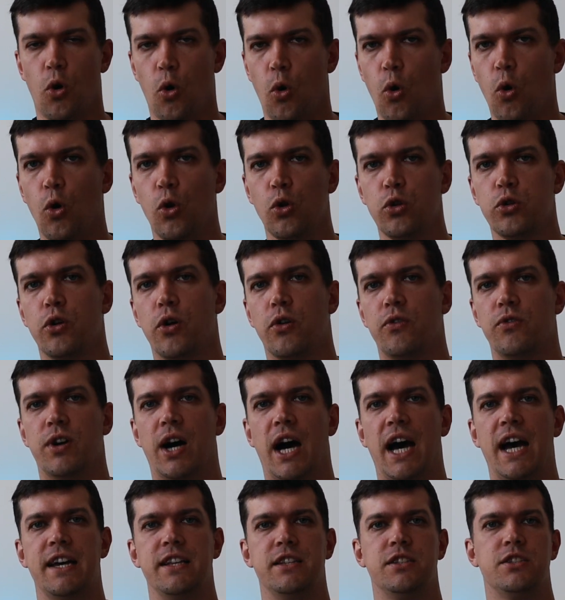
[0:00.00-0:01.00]
all your
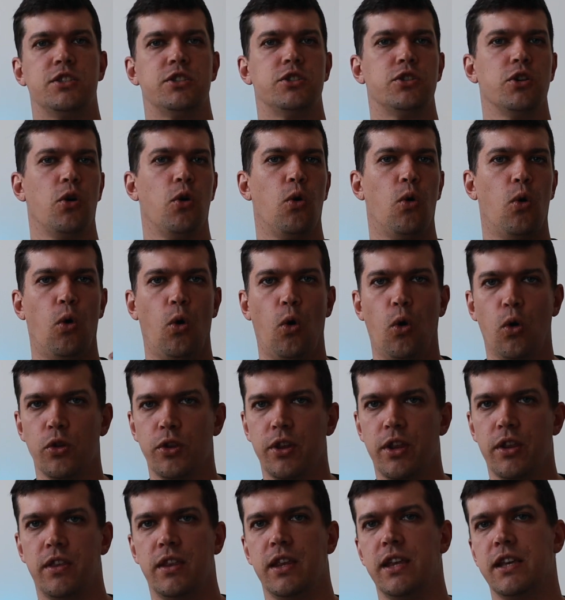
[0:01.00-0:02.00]
rights, all
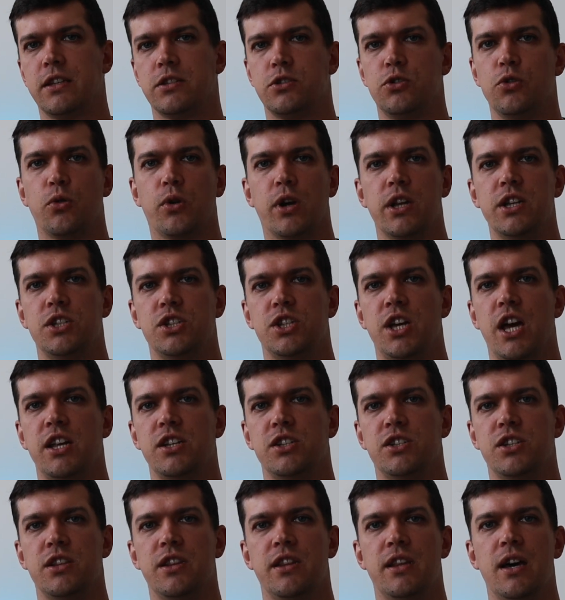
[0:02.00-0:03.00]
the things you can
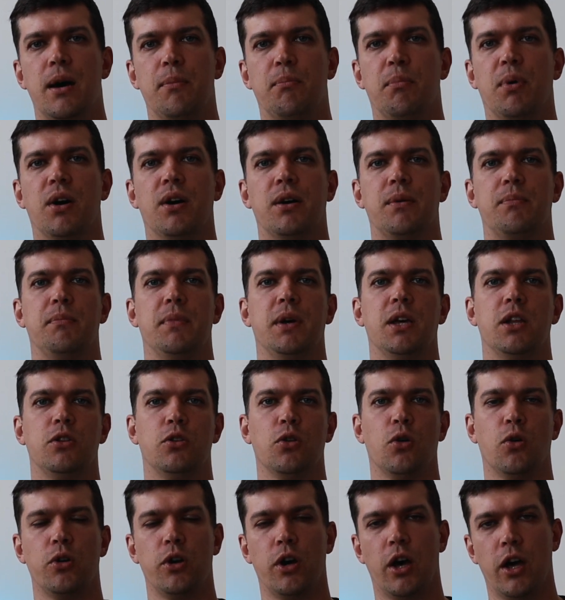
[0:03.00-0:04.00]
change in the
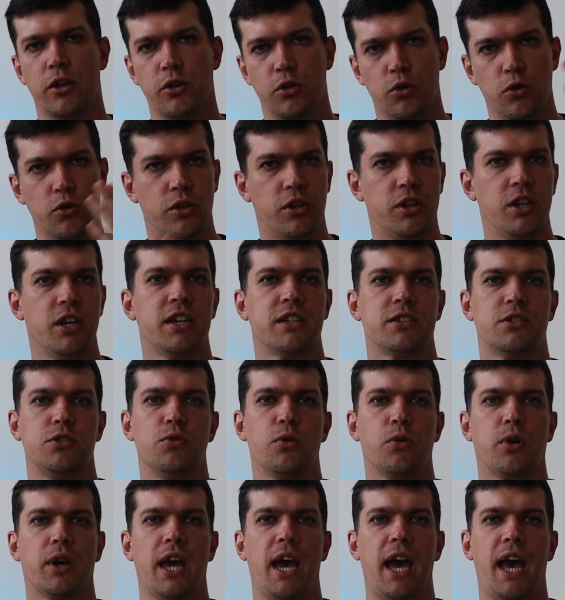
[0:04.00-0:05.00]
apartment and you things
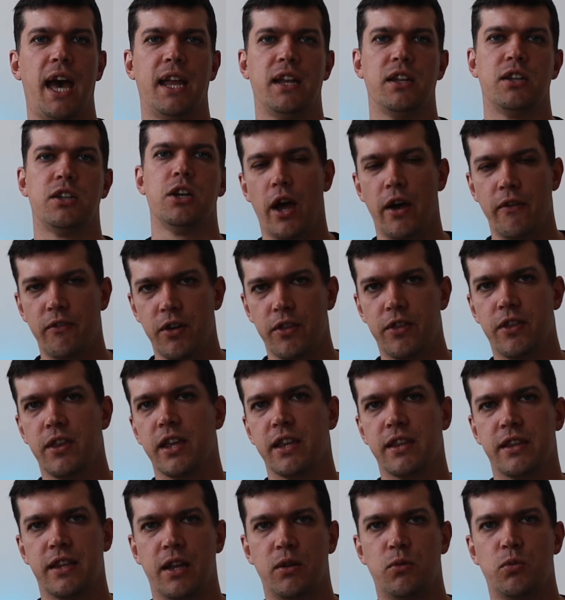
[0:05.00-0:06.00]
you can't,
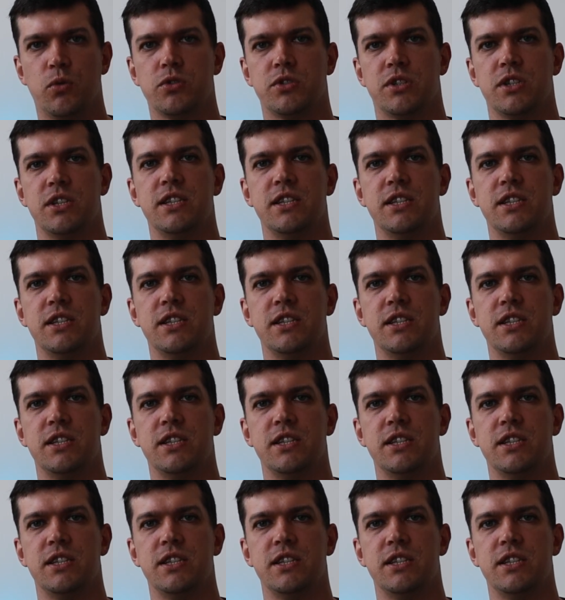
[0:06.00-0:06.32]
everything that was